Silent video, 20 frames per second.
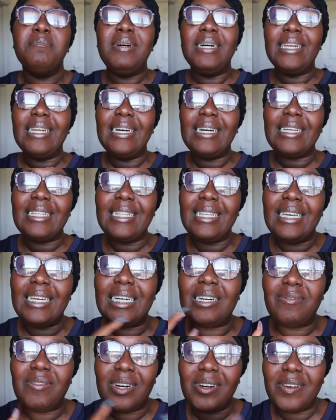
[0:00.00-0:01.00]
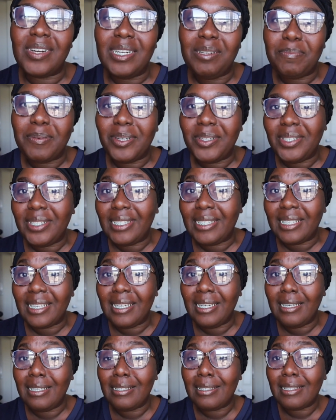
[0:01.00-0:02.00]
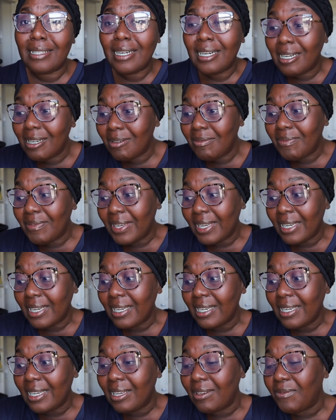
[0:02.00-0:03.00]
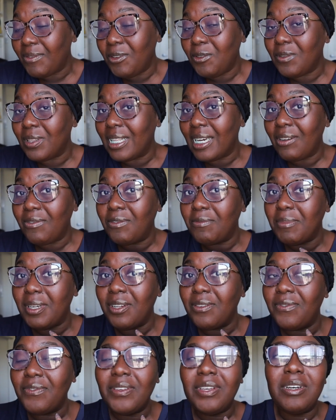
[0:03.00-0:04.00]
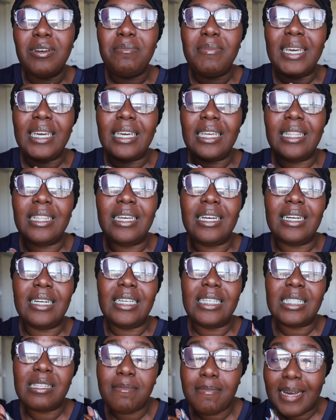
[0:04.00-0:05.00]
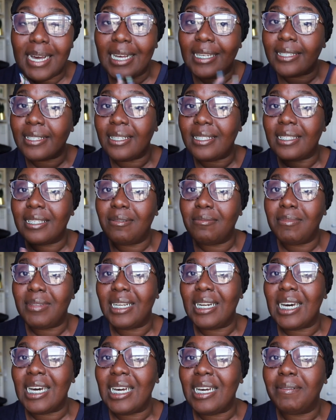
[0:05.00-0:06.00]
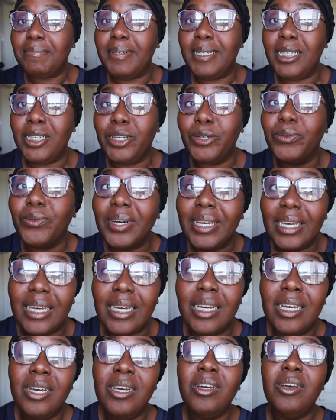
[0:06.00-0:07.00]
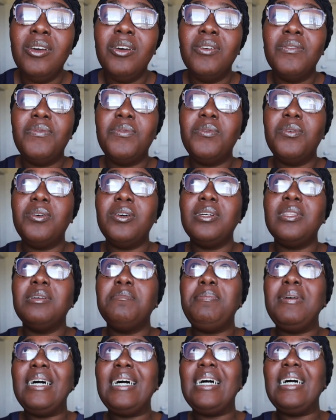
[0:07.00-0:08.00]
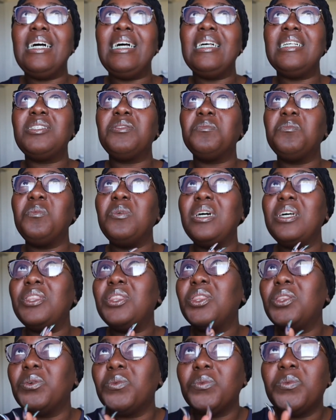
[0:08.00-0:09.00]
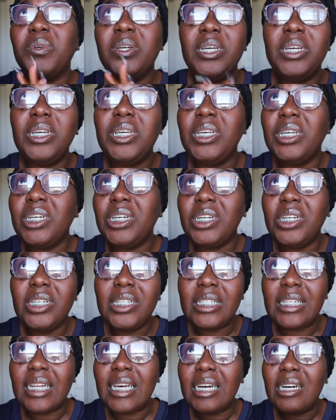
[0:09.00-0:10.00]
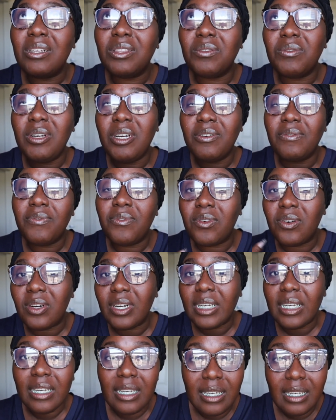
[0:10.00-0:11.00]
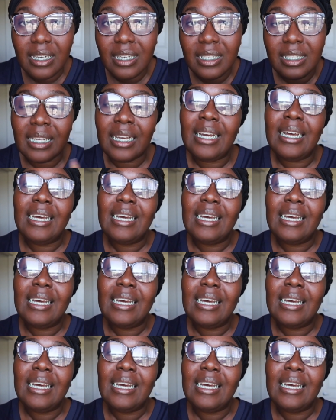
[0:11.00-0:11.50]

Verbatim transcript: But luckily, I've already purchased the kids' stuff. And if you would like for me to film making their Easter basket, something that I have been doing for the past, what, three years now? Three or four years?